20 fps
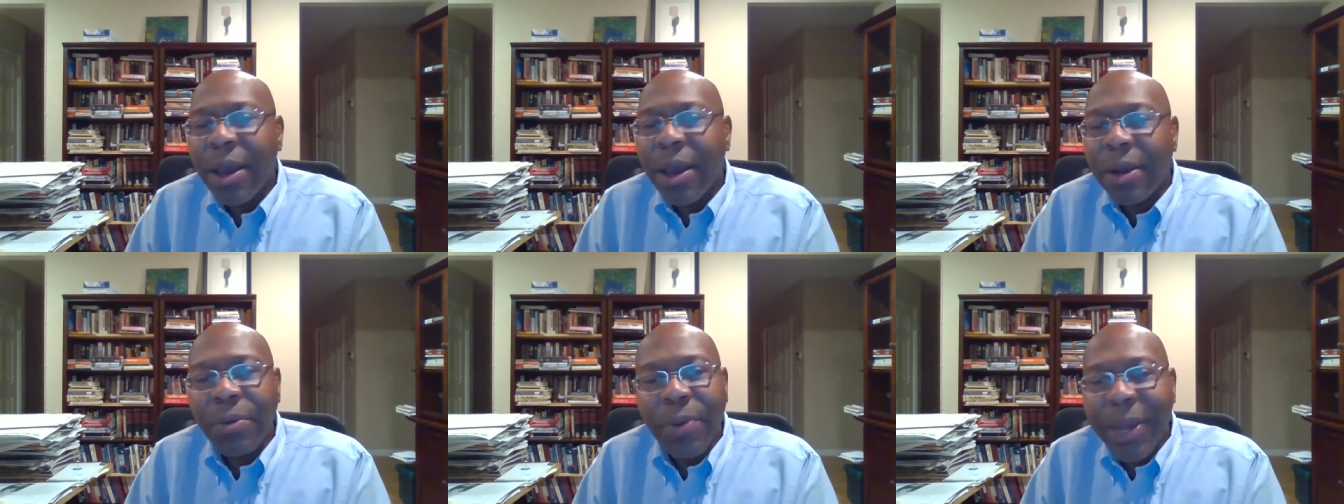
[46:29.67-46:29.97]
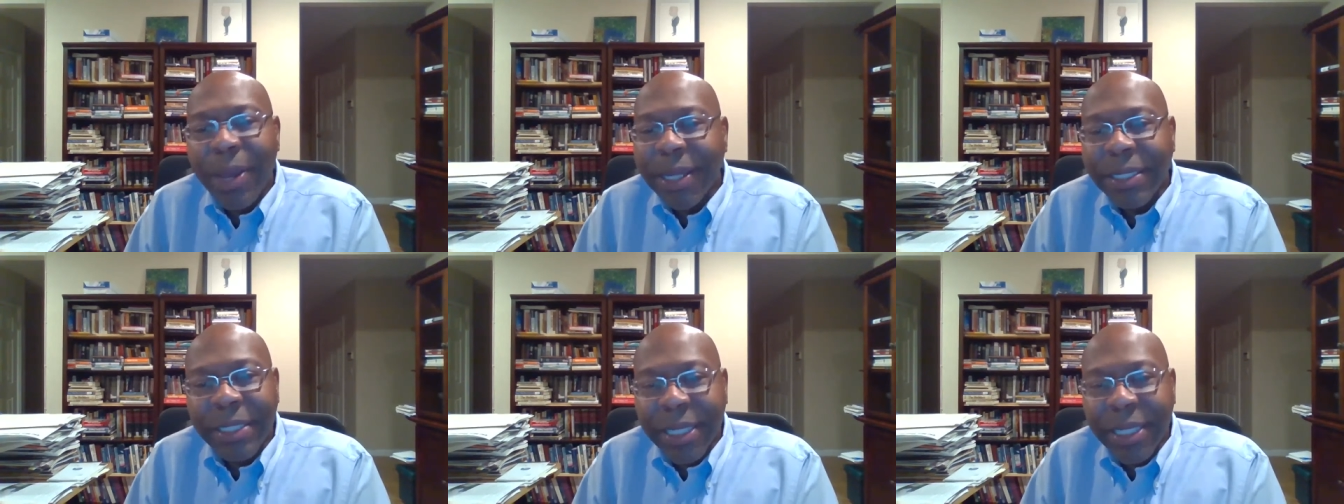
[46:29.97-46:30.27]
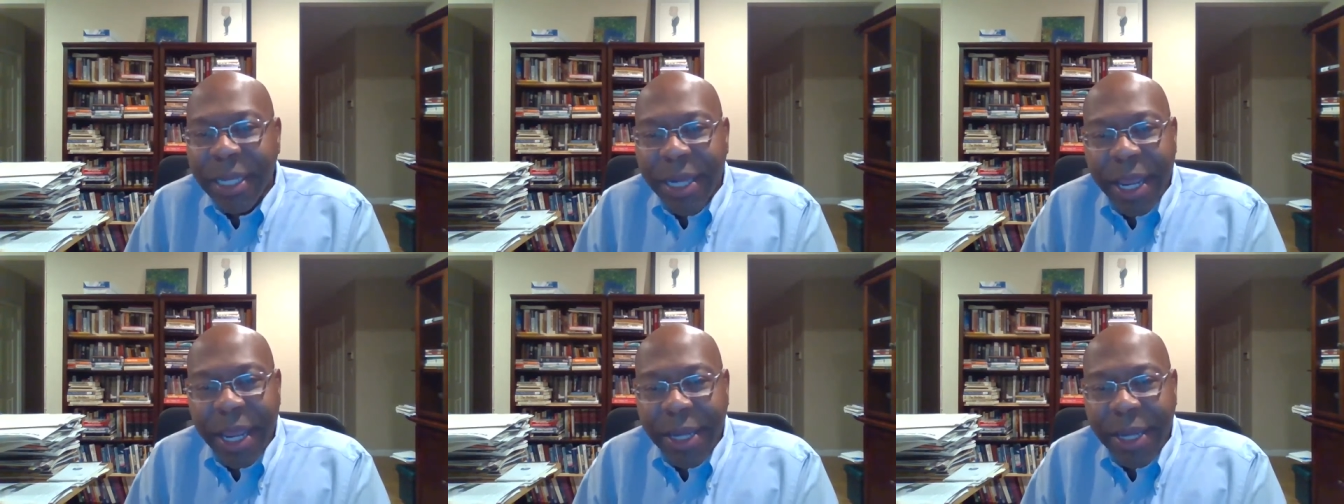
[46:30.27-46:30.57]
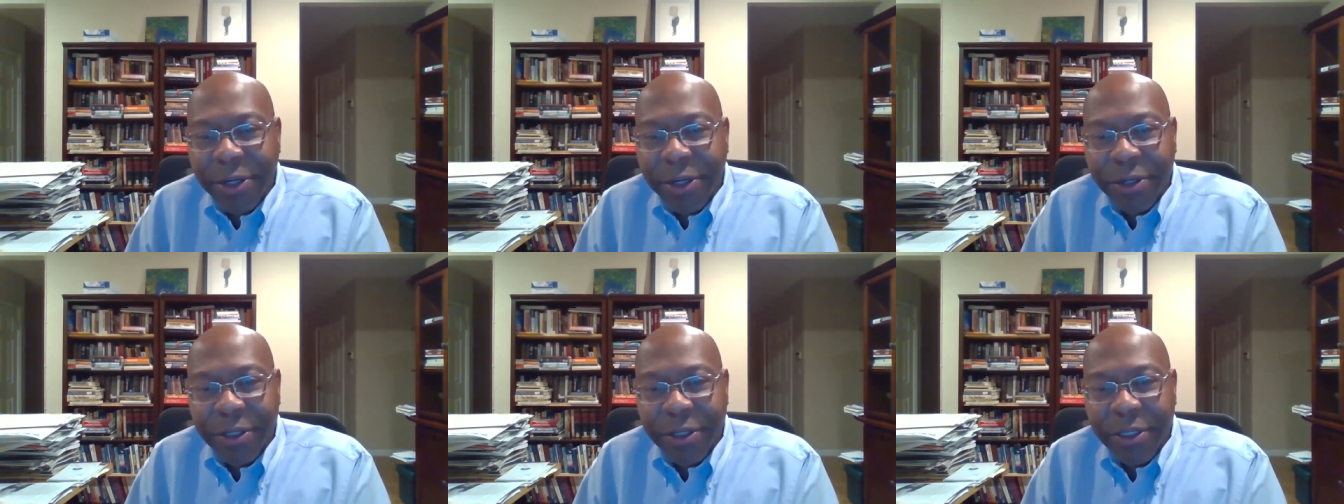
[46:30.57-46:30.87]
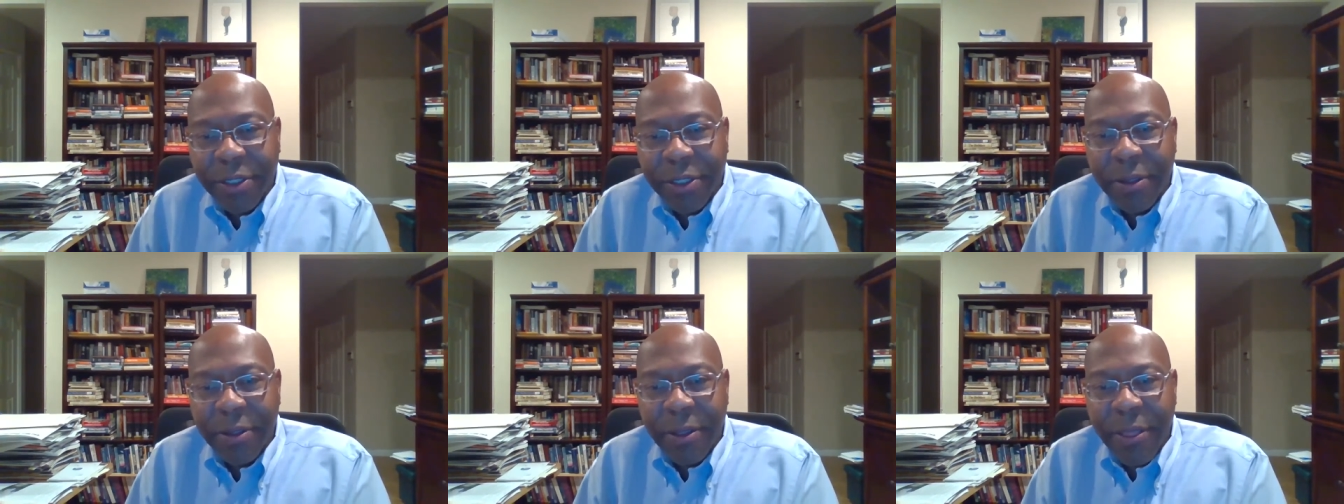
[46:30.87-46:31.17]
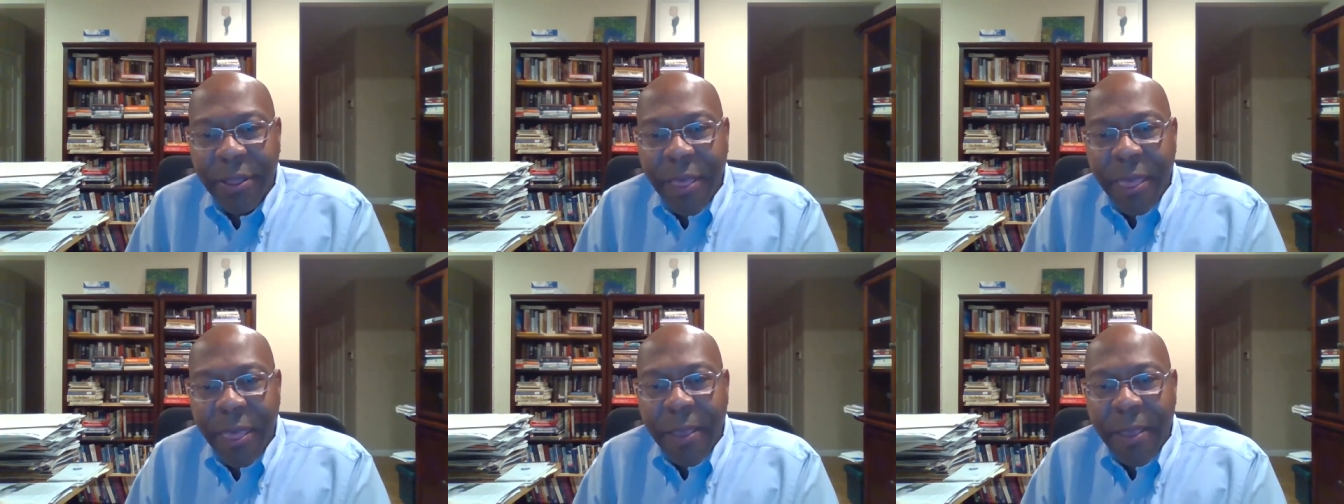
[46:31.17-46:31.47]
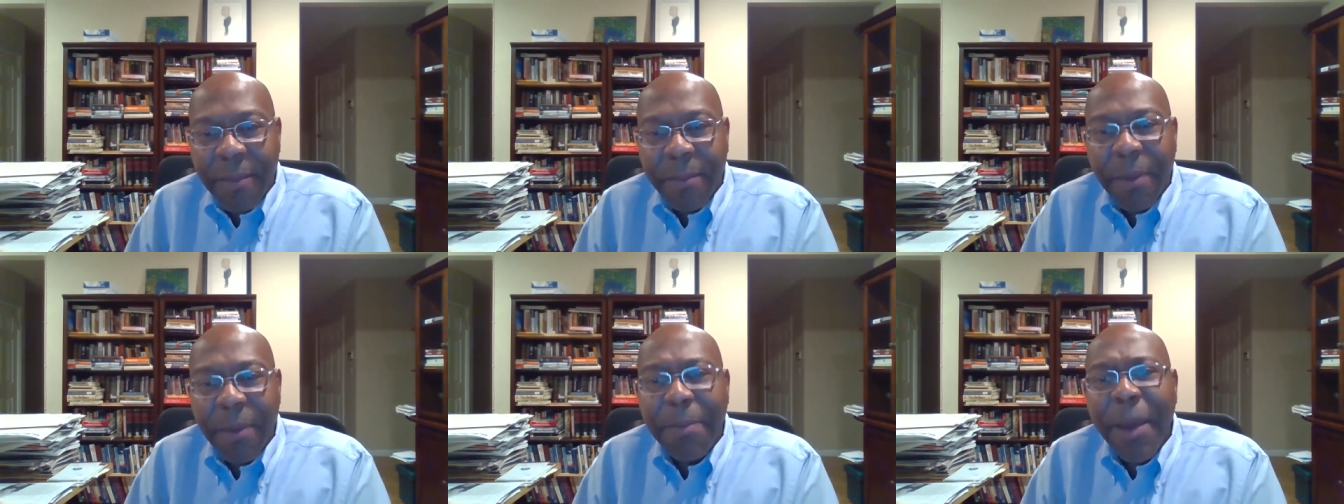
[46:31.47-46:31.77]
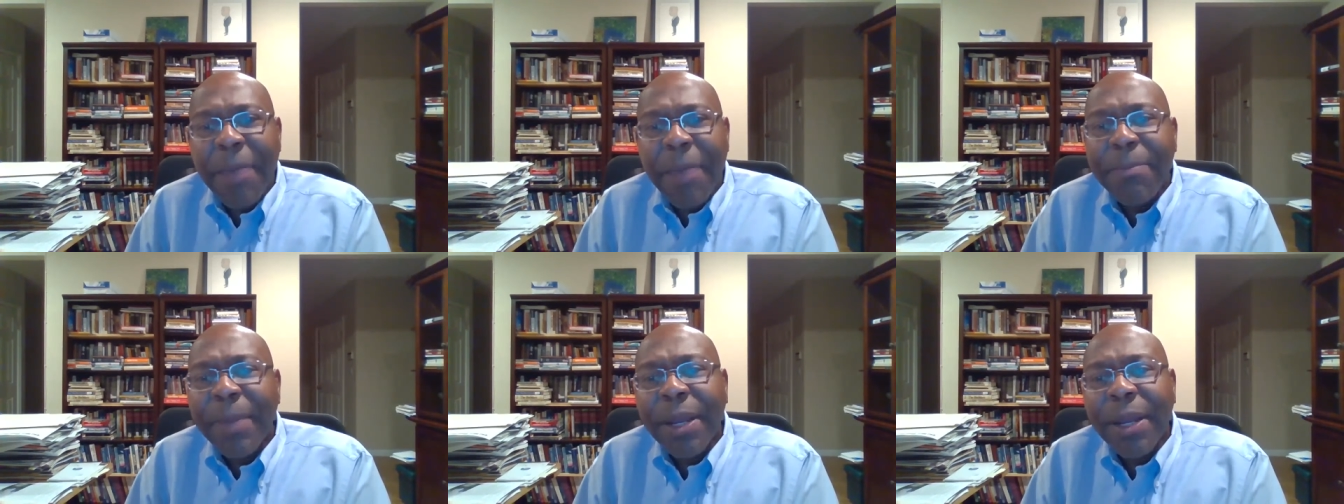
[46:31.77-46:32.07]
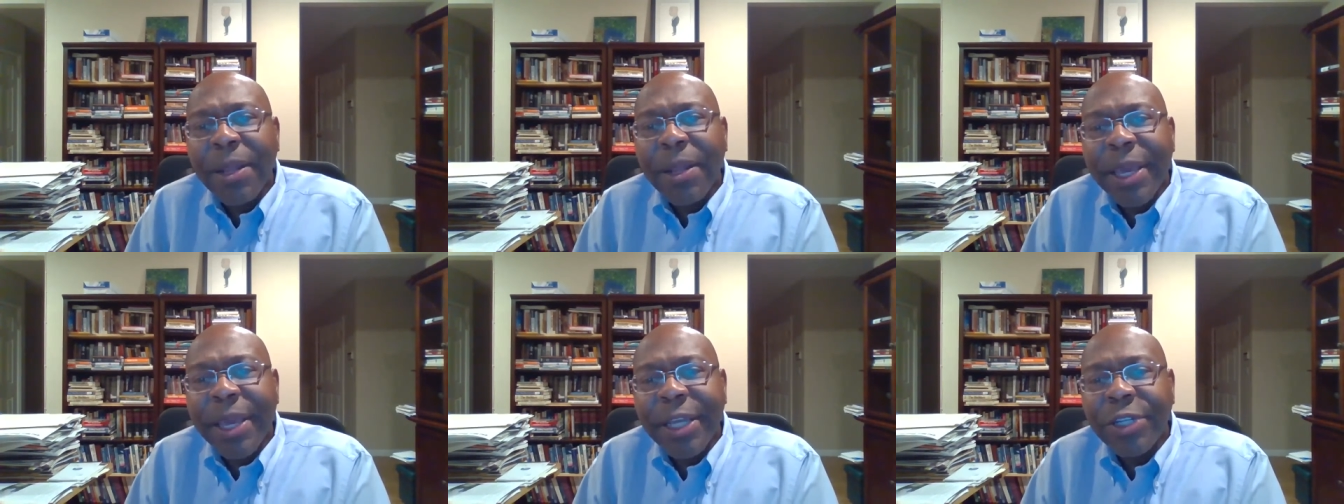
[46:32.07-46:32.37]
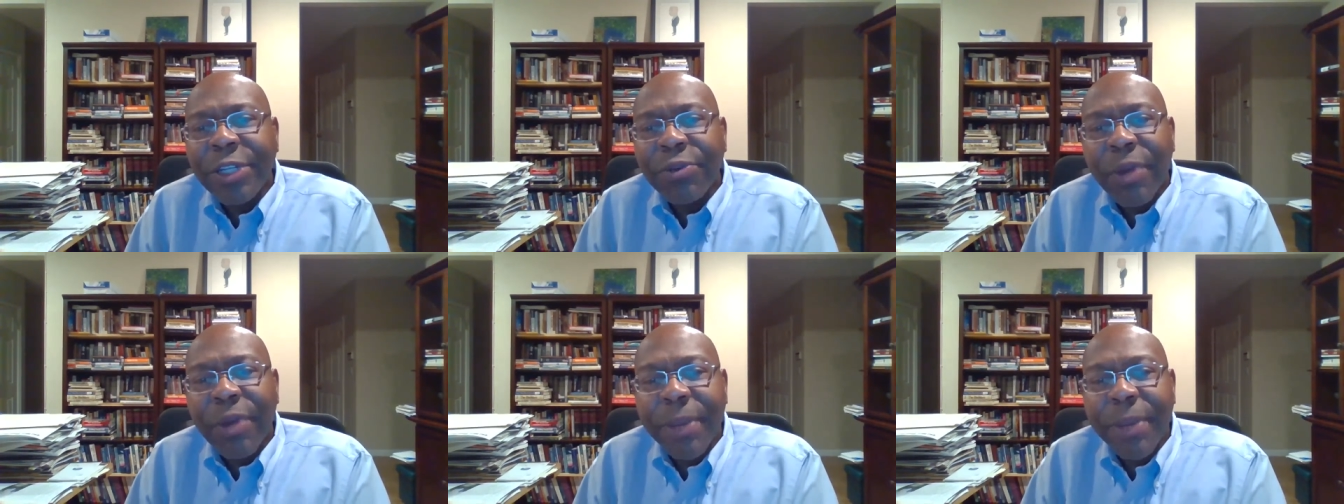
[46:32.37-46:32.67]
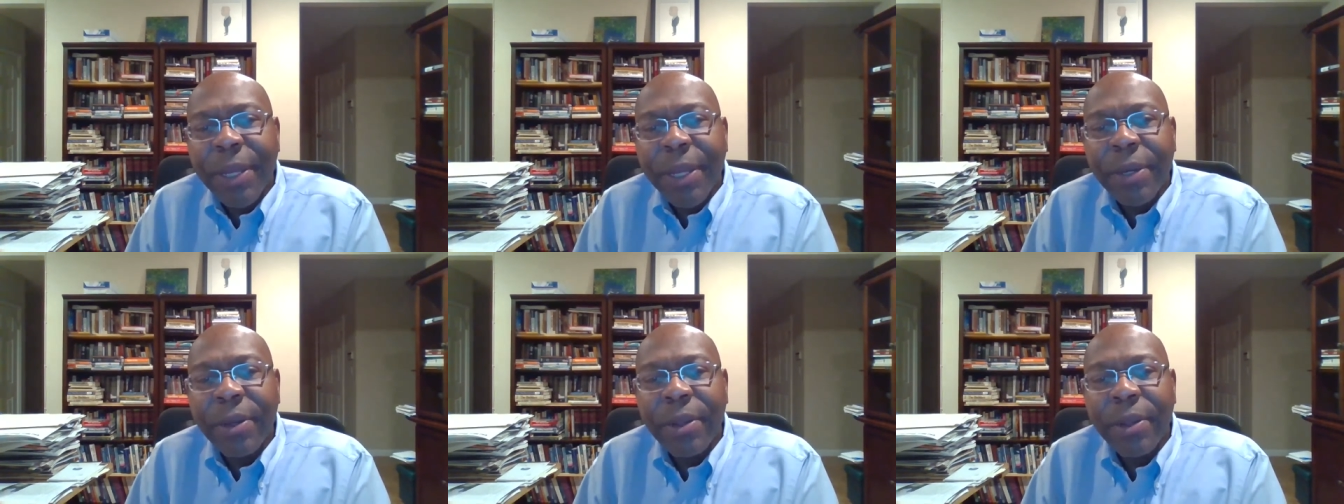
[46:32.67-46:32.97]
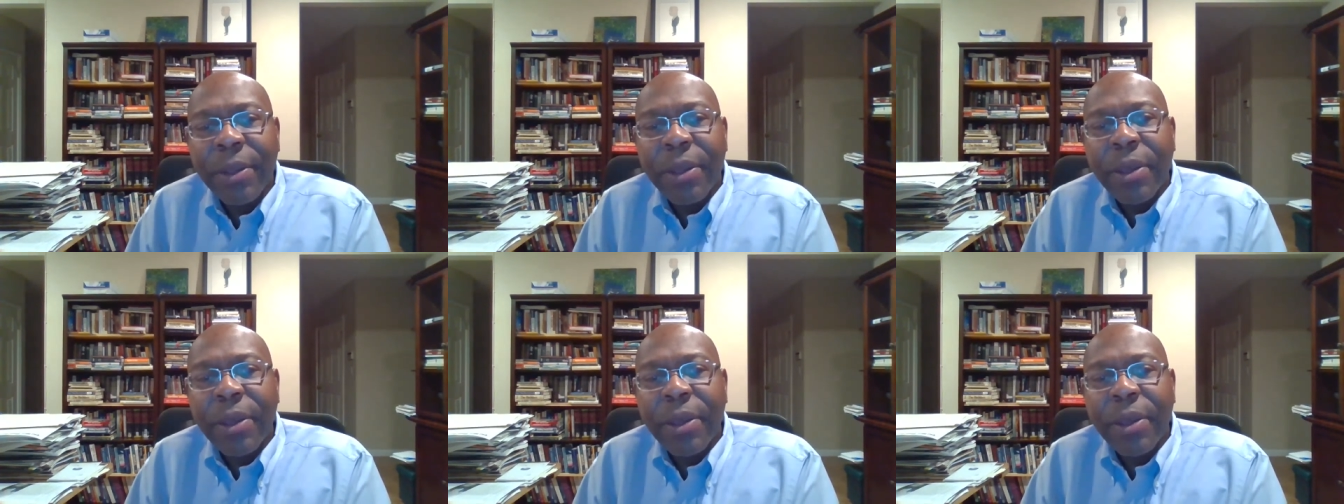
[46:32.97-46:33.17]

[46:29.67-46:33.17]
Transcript: unwed teenagers, but by middle-aged women